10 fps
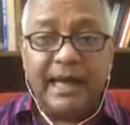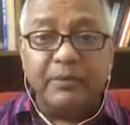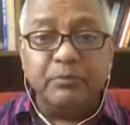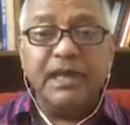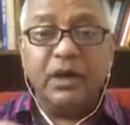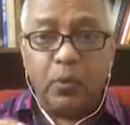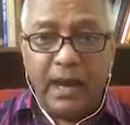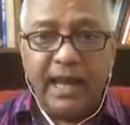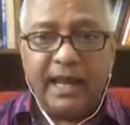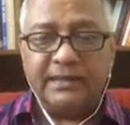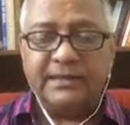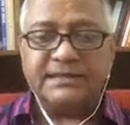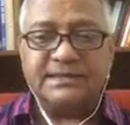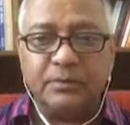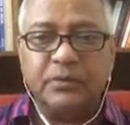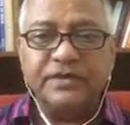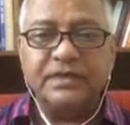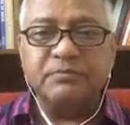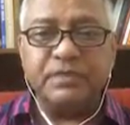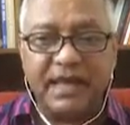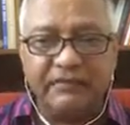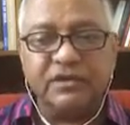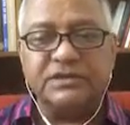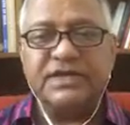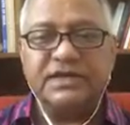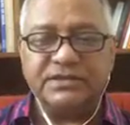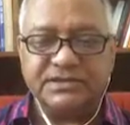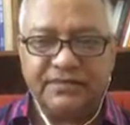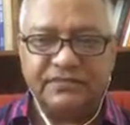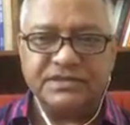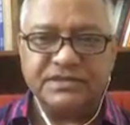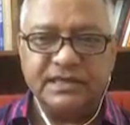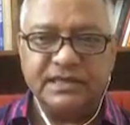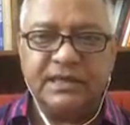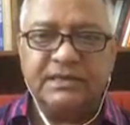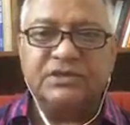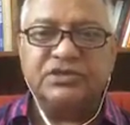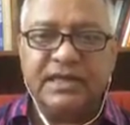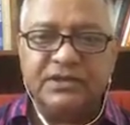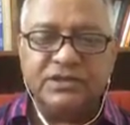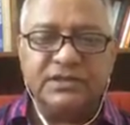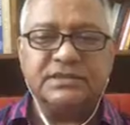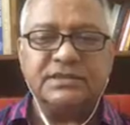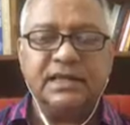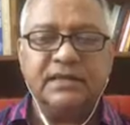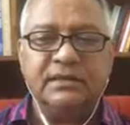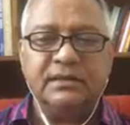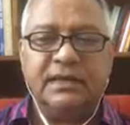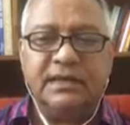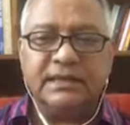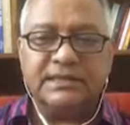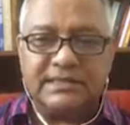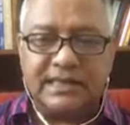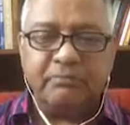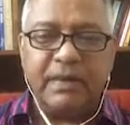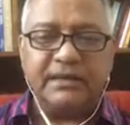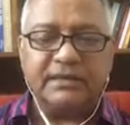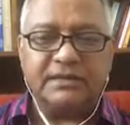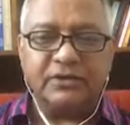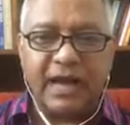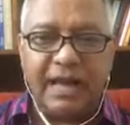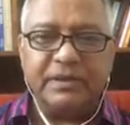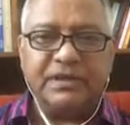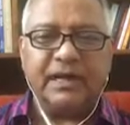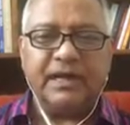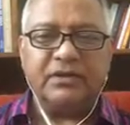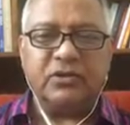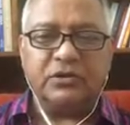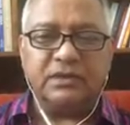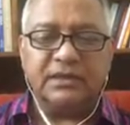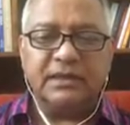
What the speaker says: And be aware that some of these behavioral changes that we see, the changes in their sleep pattern or appetite or the